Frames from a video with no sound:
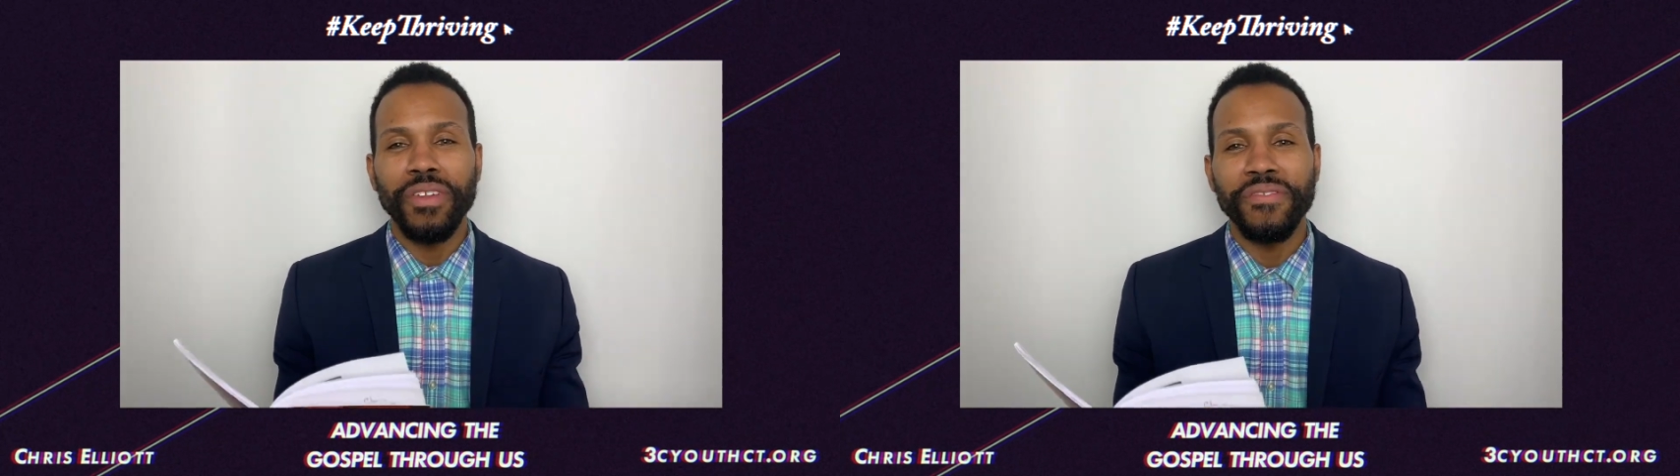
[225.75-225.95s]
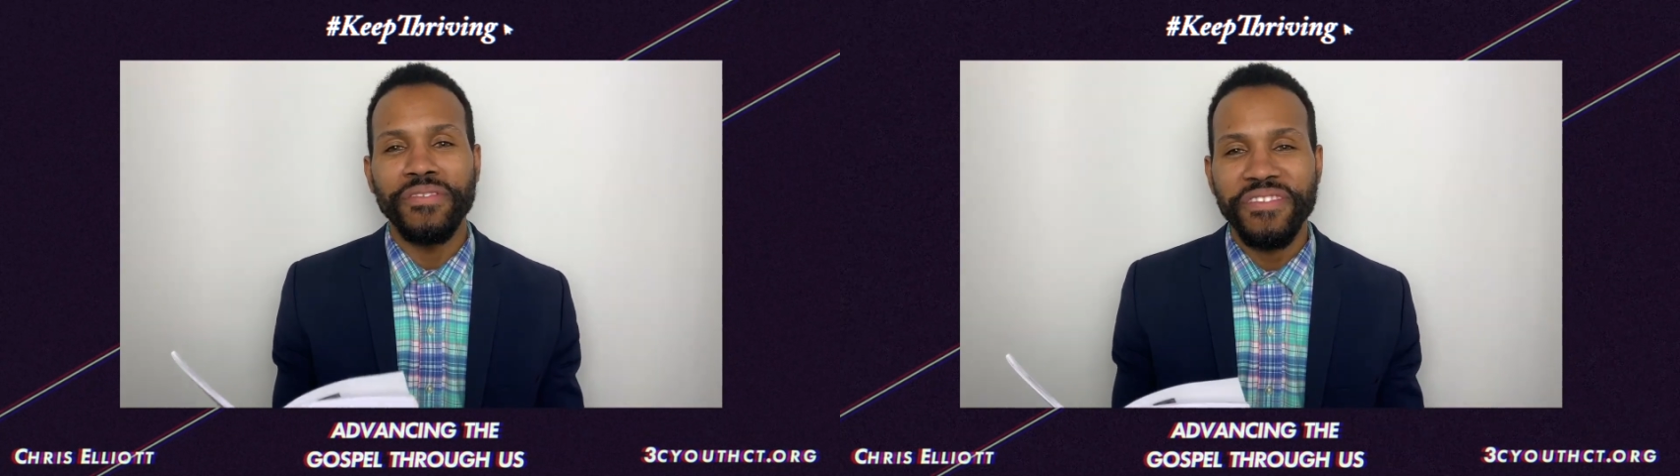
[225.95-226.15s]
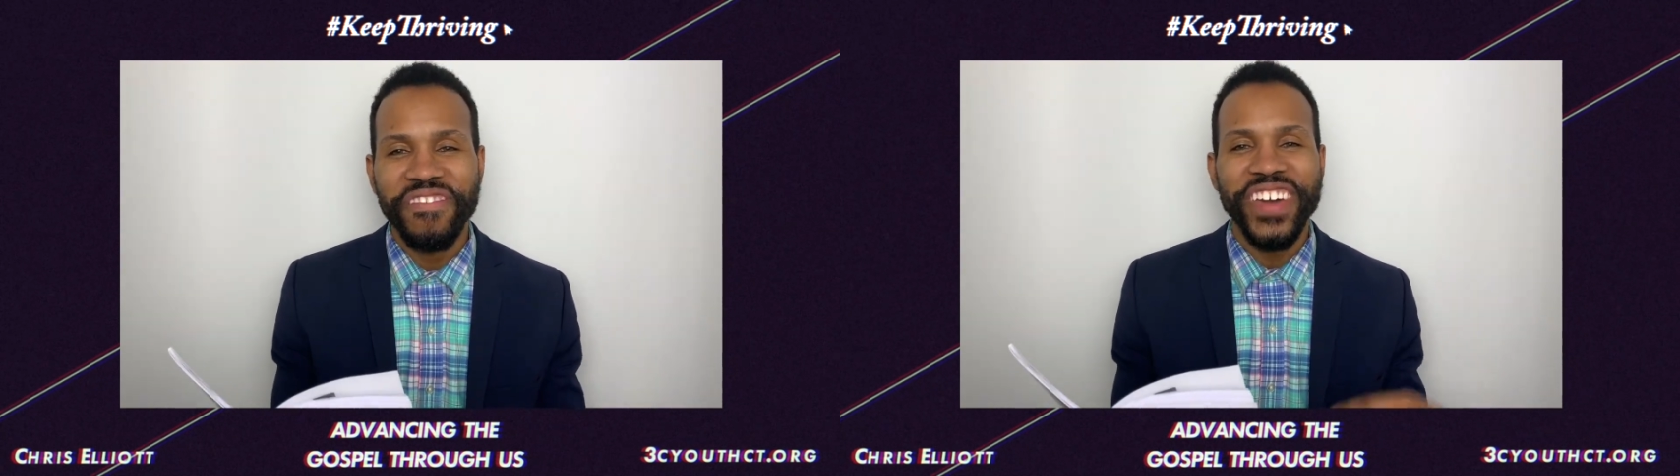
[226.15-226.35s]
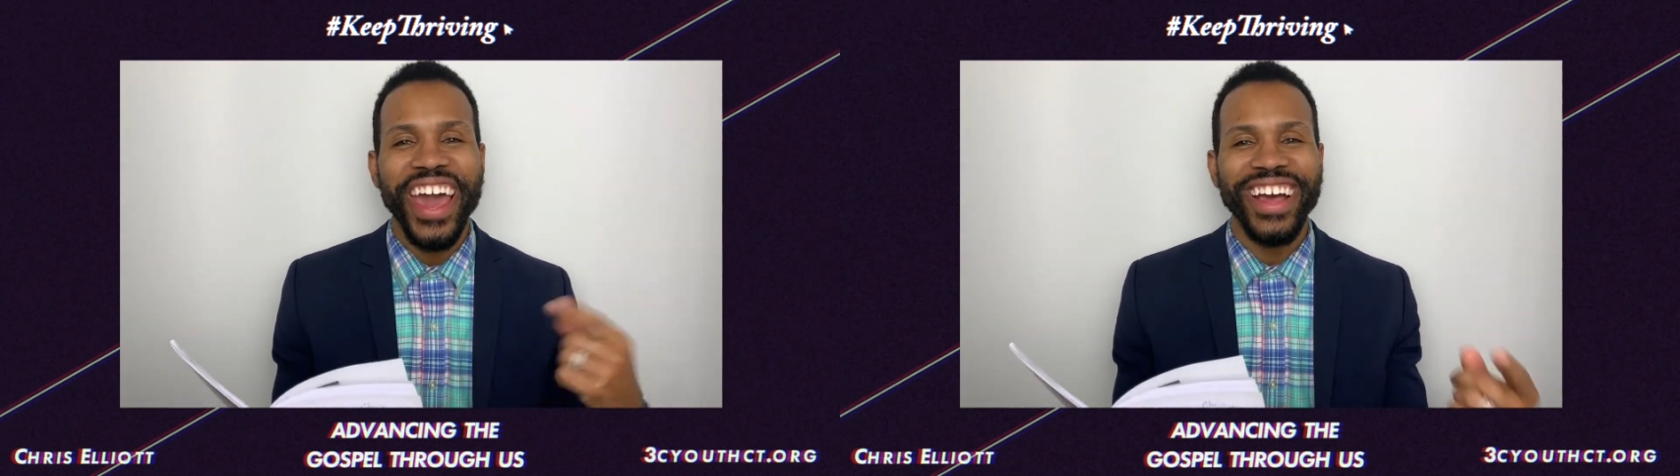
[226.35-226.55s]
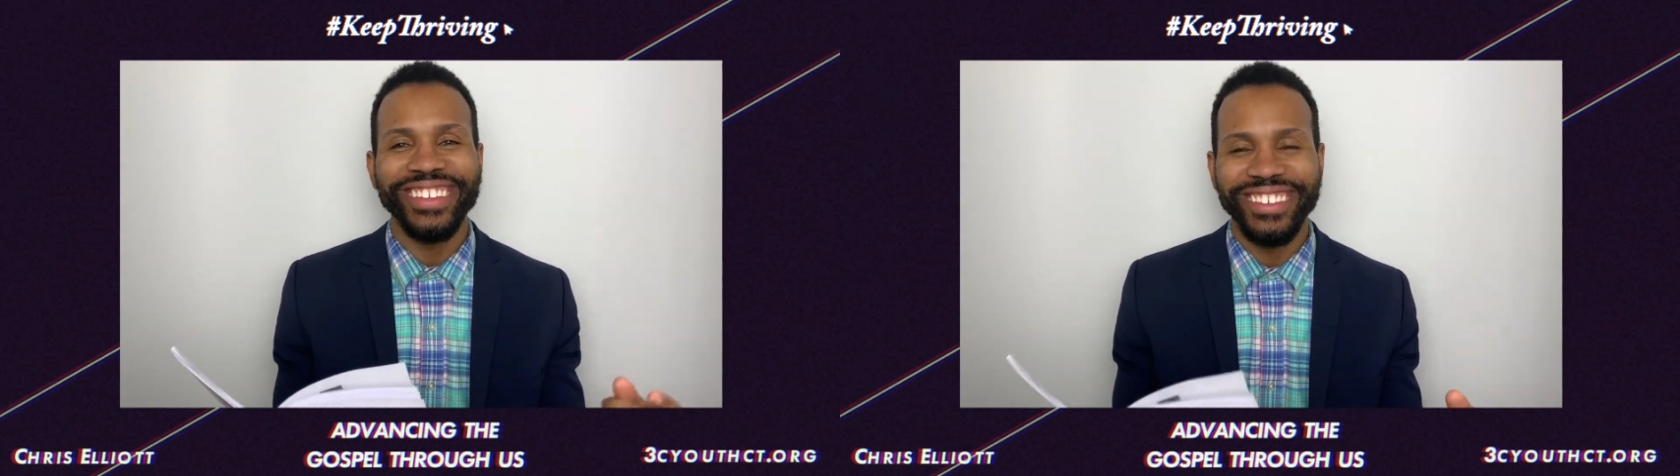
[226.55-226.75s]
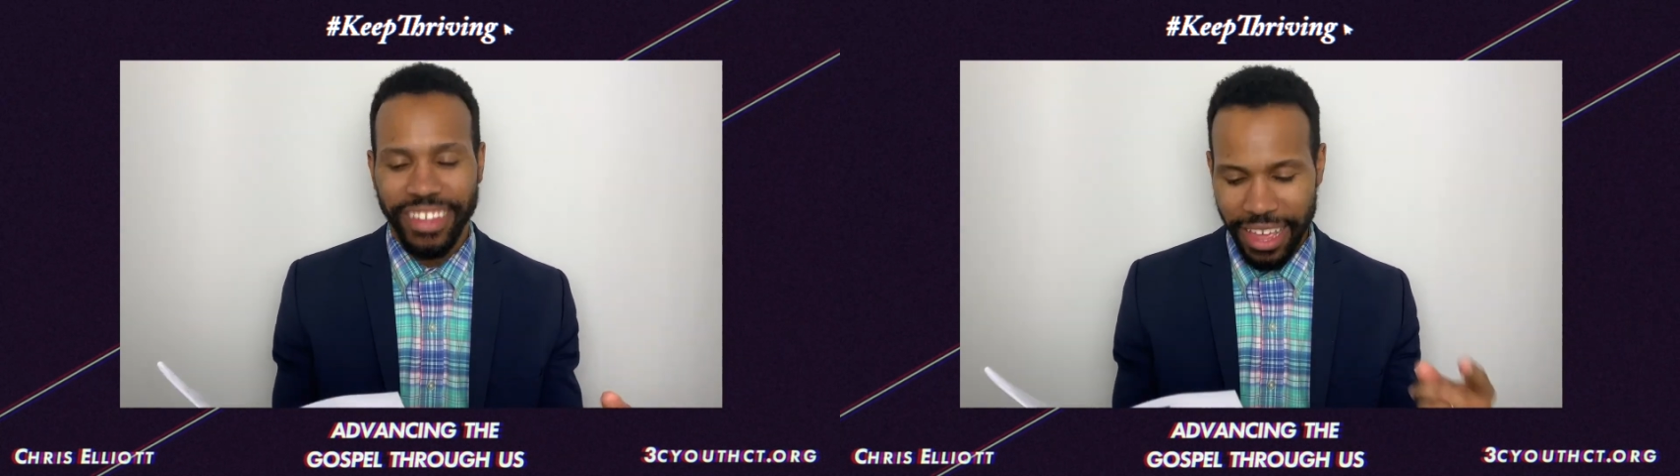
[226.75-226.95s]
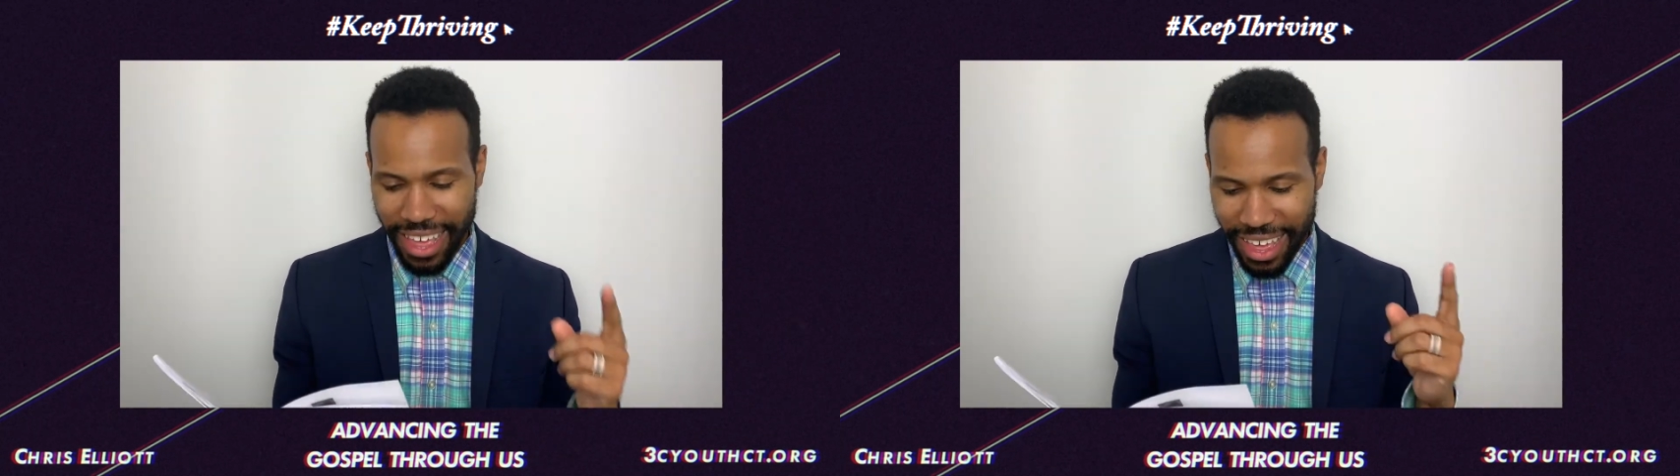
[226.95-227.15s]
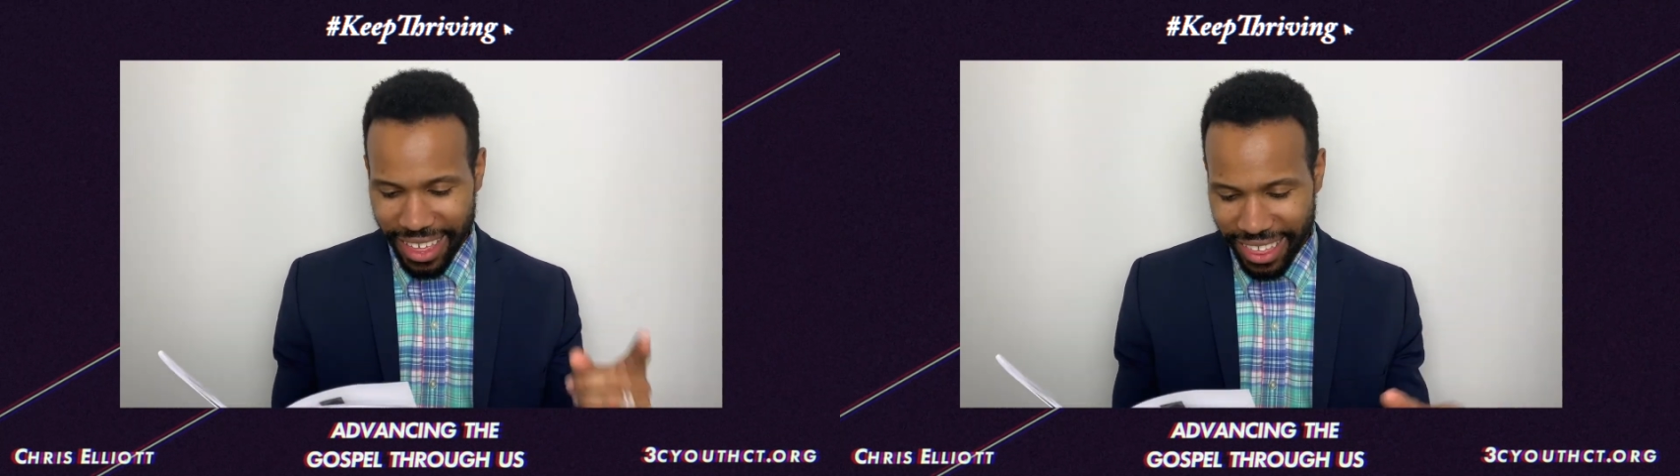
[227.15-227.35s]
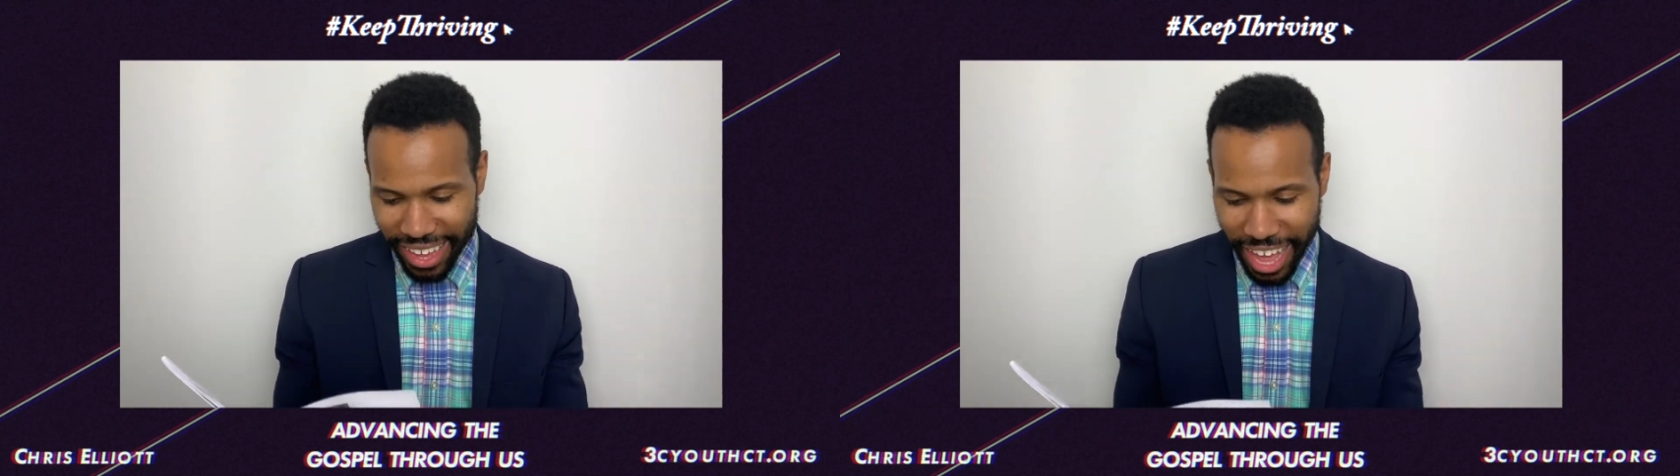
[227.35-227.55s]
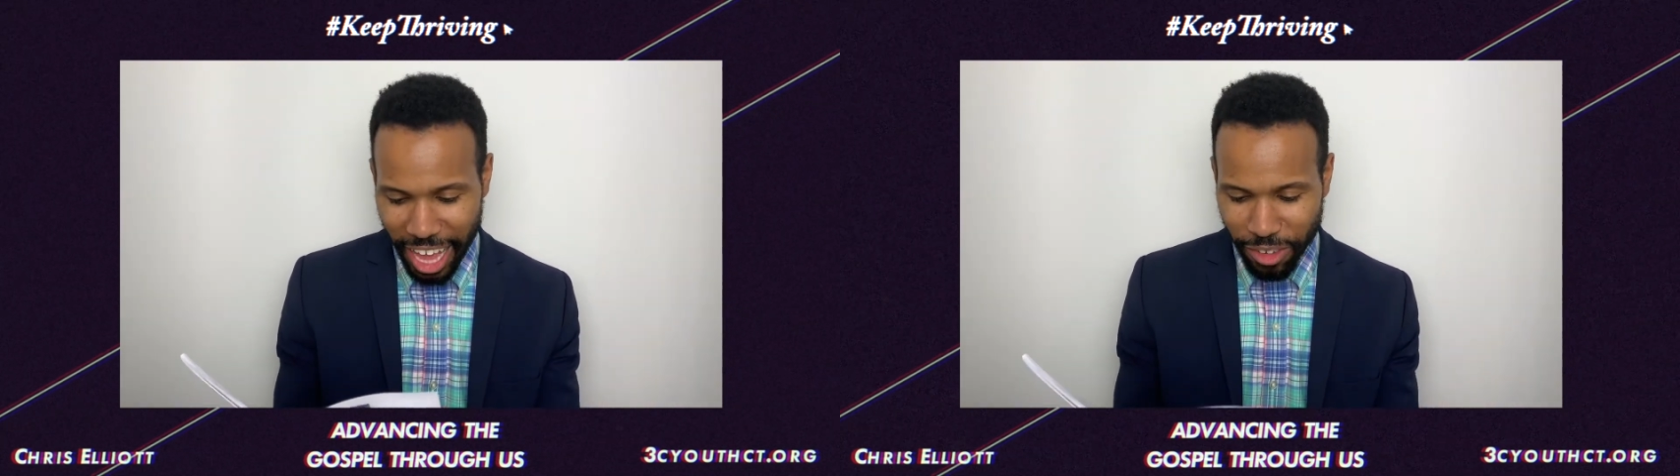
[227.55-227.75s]
advance
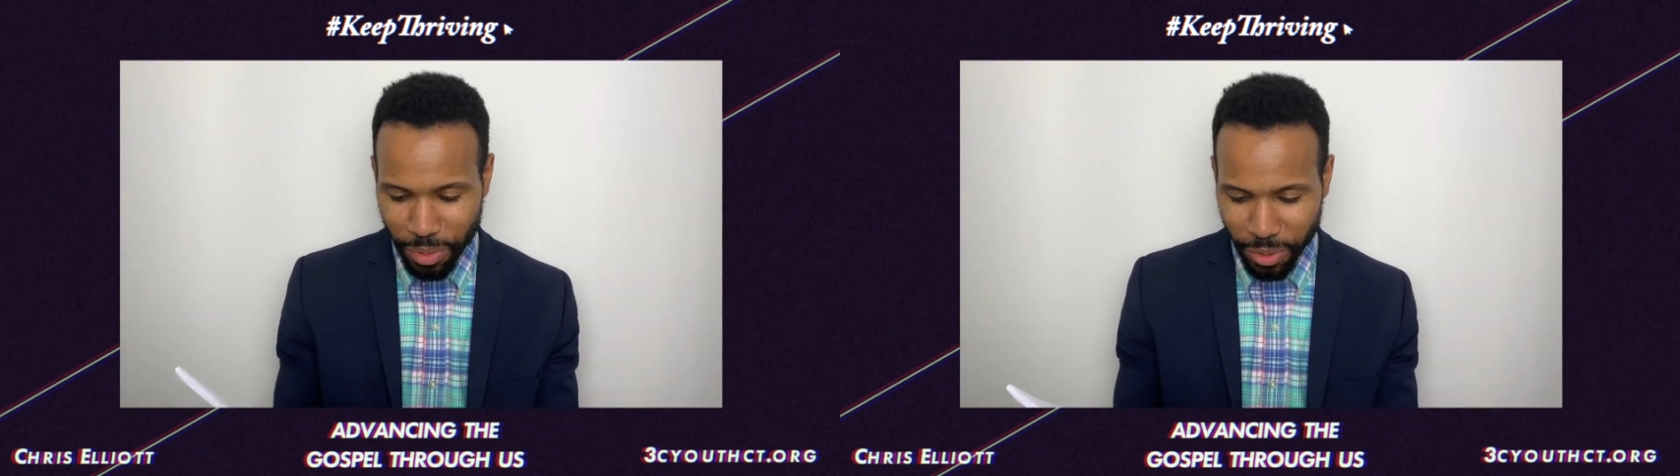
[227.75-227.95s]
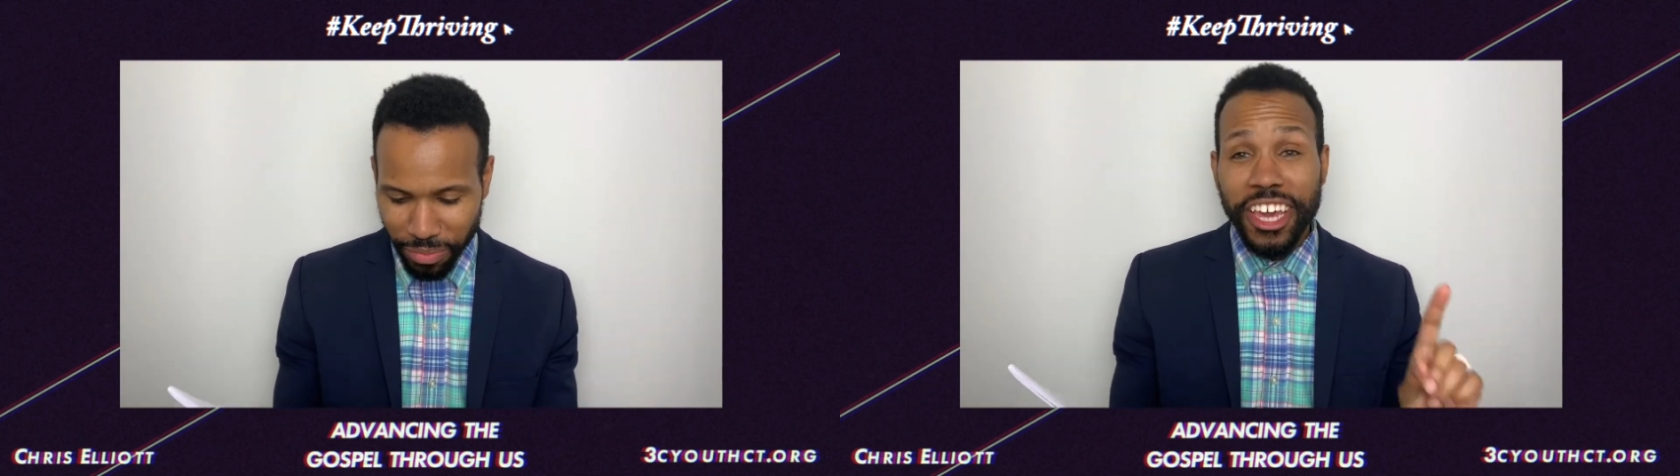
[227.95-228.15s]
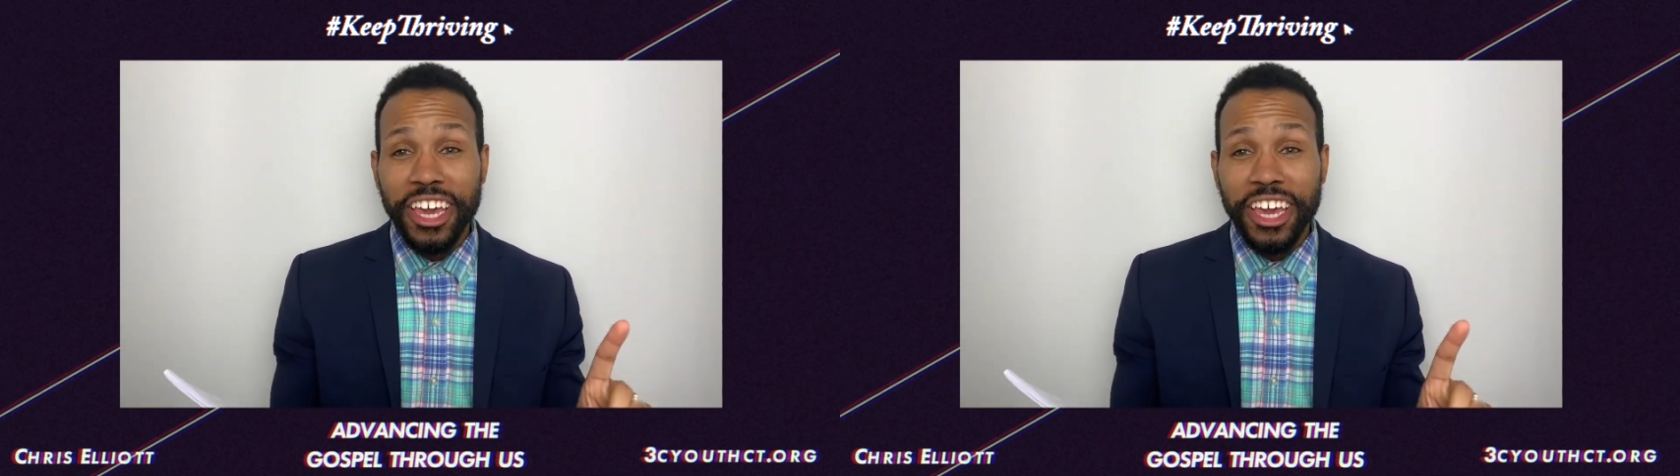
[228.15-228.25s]
the gospel?